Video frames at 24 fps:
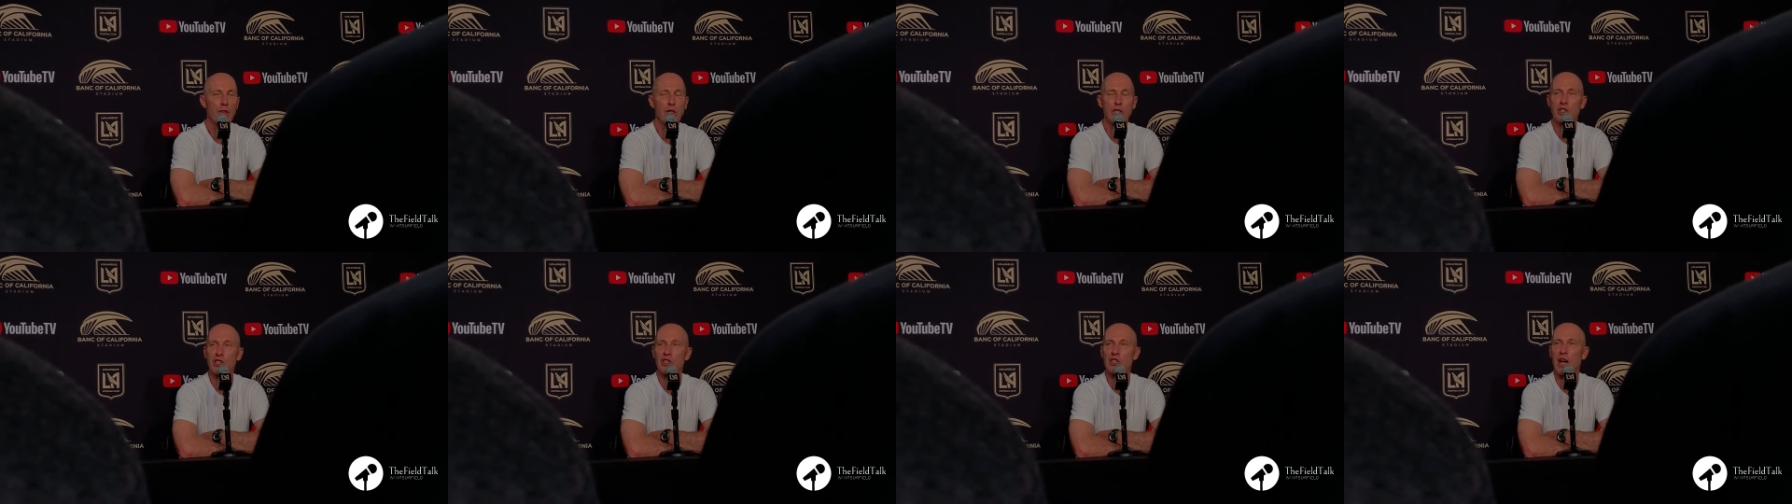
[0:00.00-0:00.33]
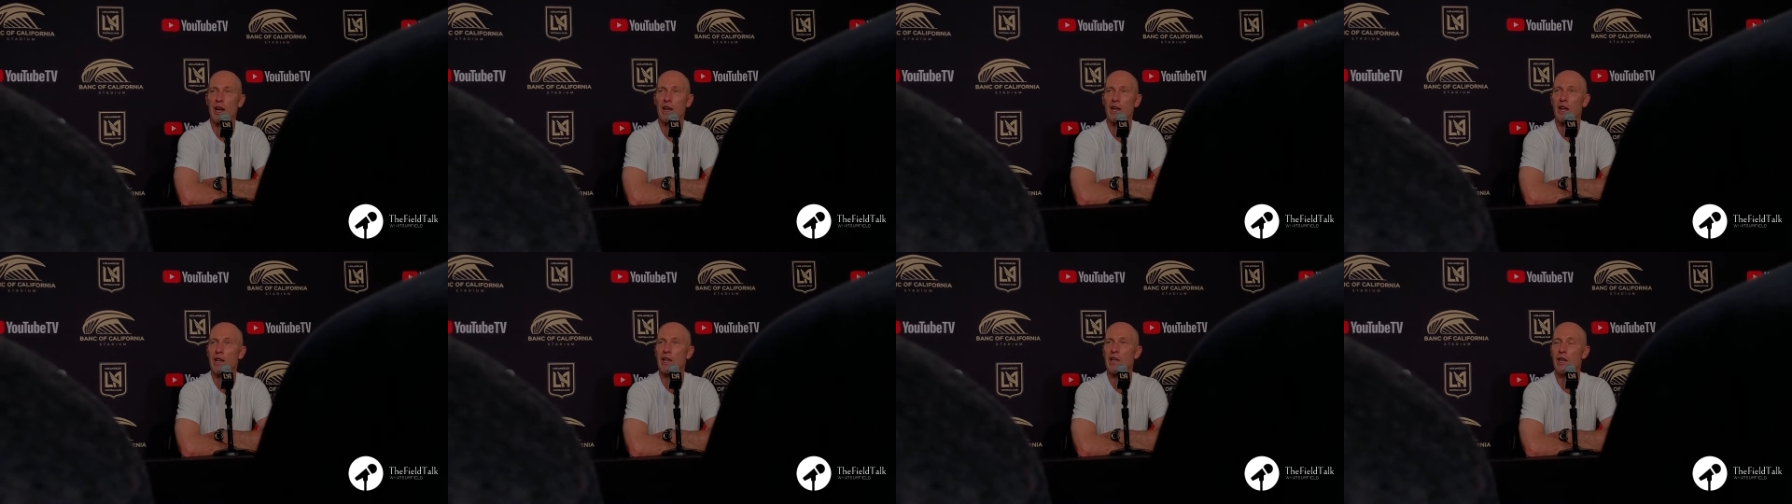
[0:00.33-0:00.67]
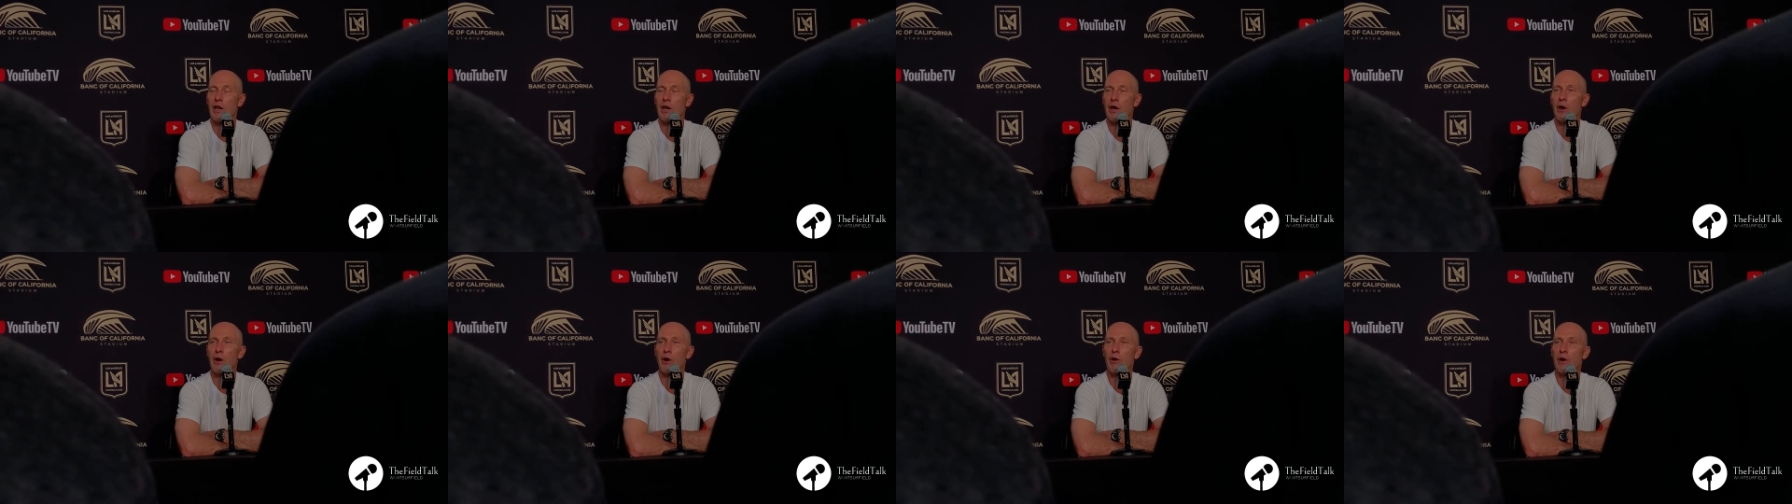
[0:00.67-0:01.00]
the second
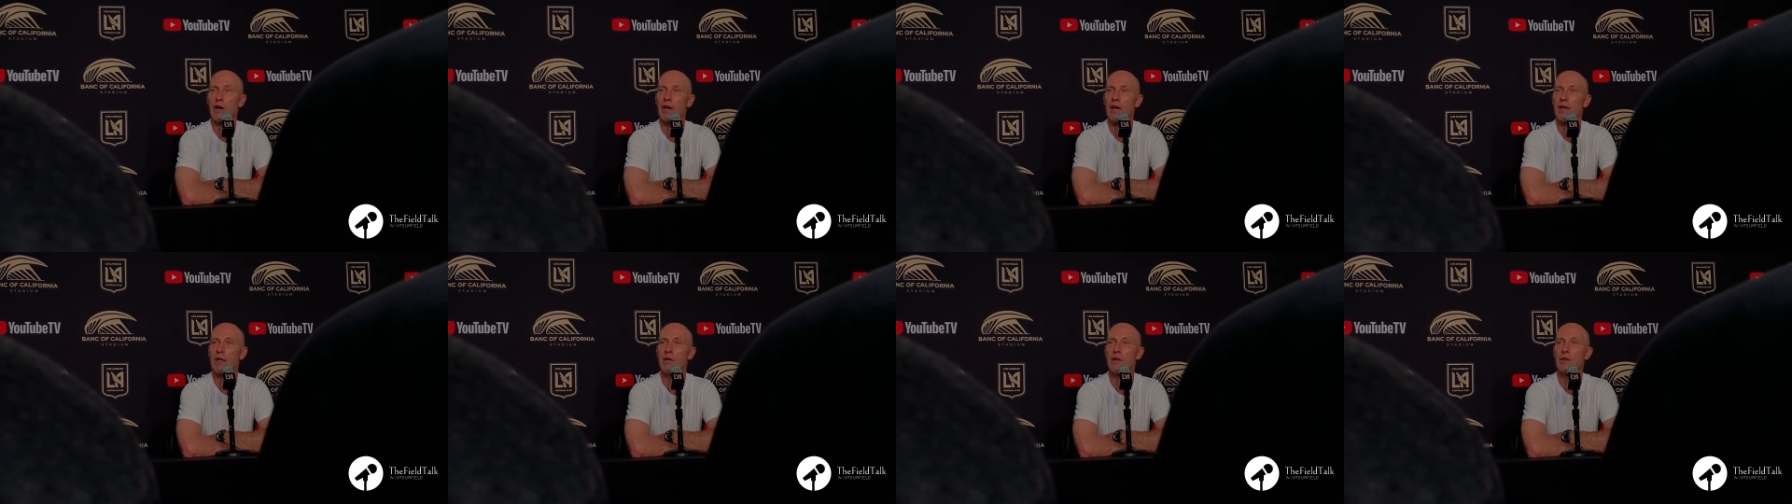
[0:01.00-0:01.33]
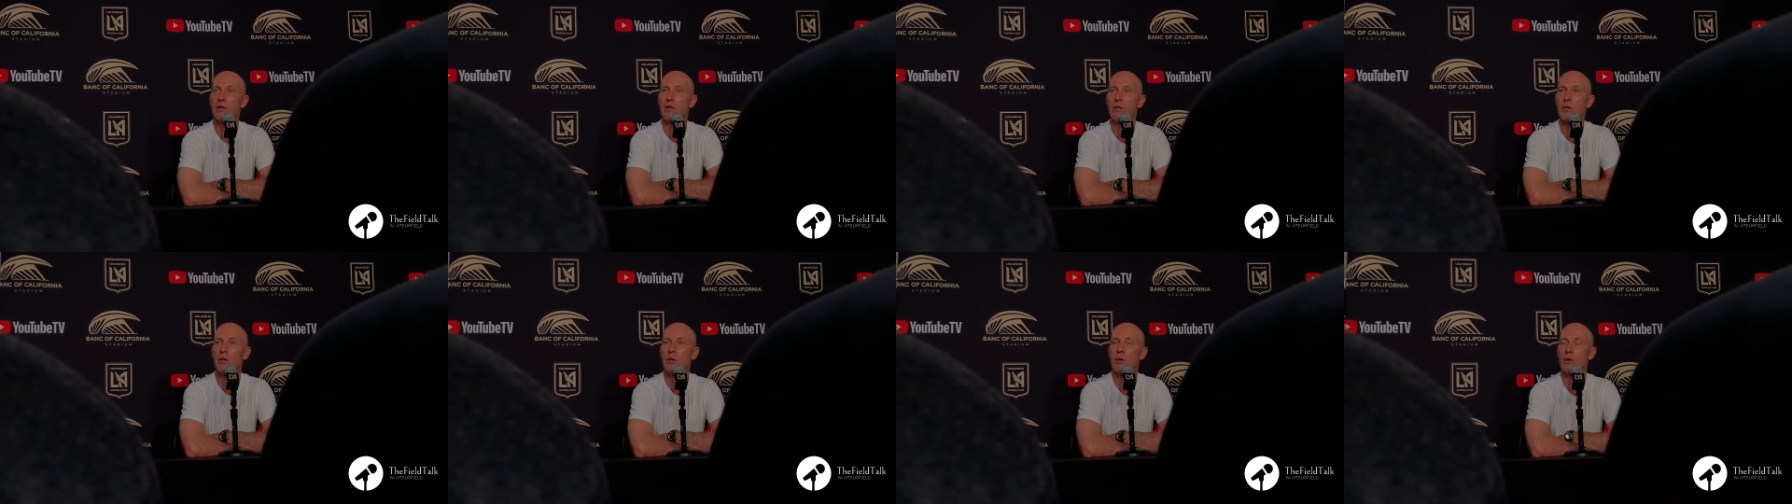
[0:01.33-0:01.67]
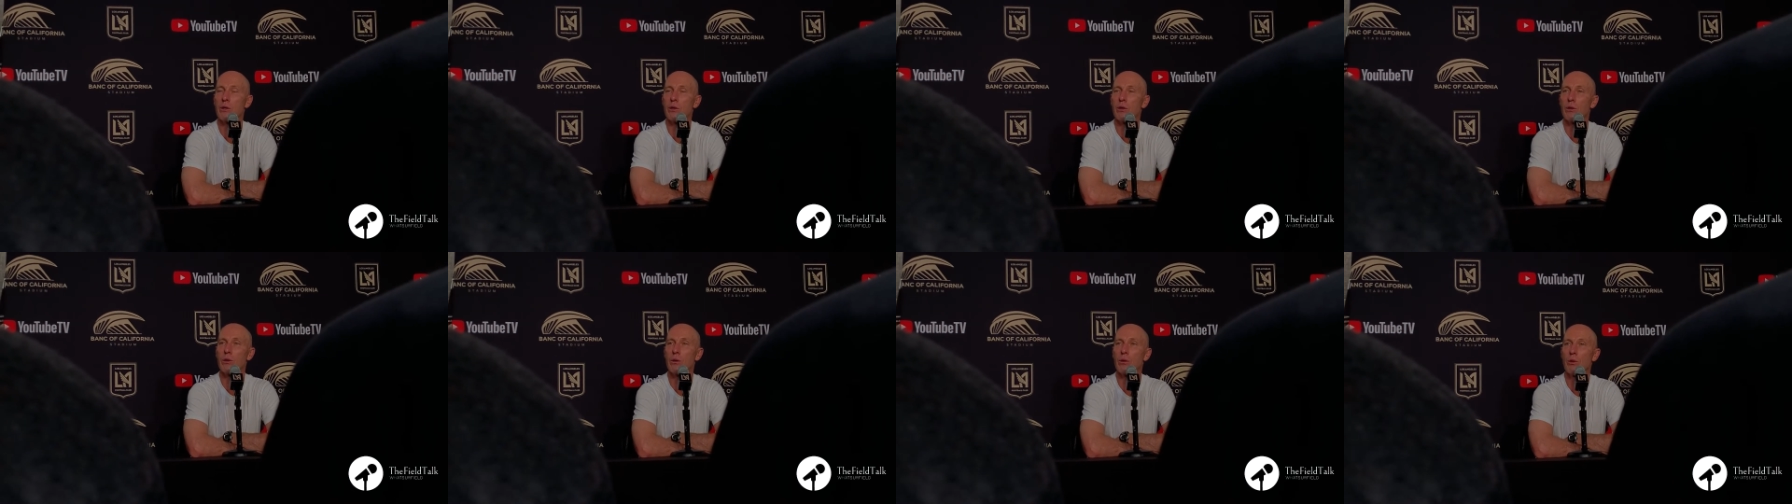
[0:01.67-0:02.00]
year
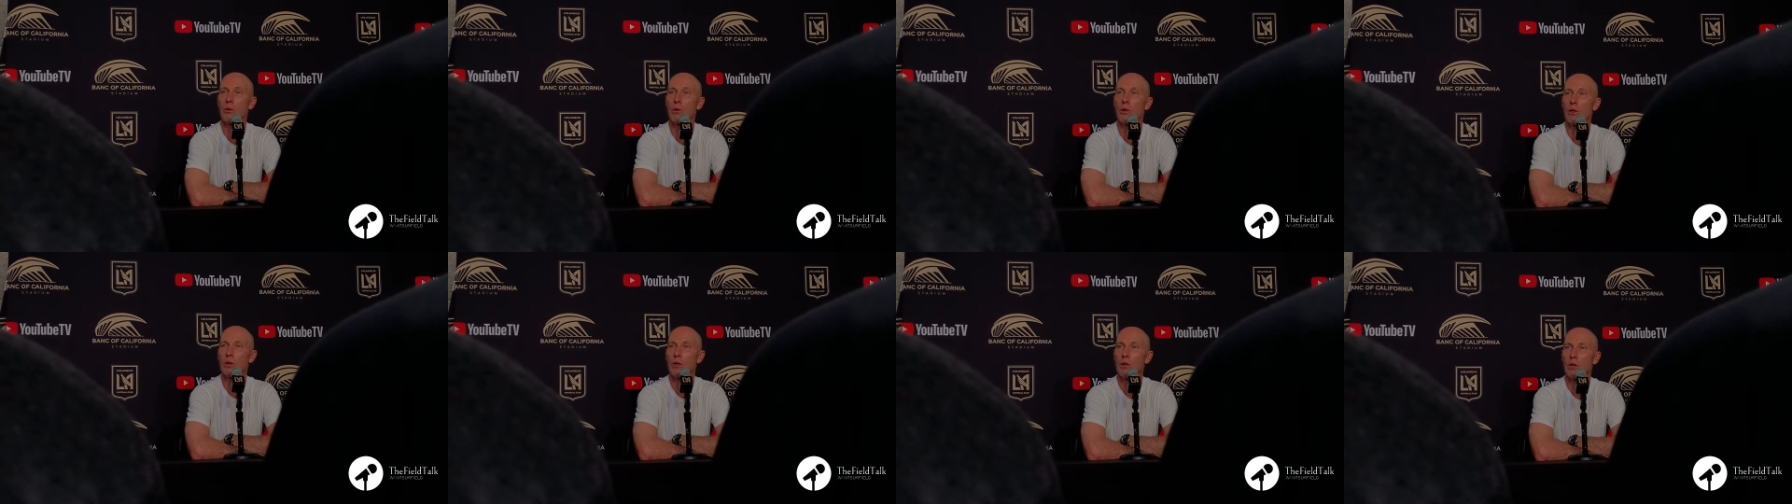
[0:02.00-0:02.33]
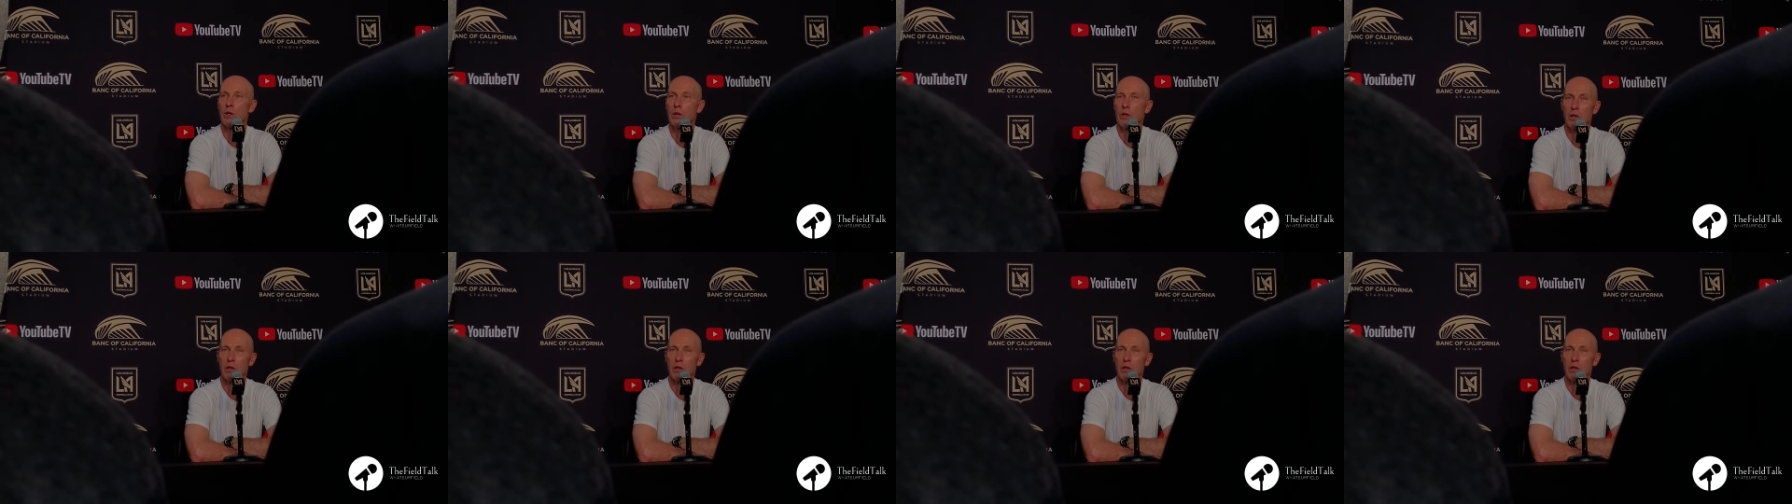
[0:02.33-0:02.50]
into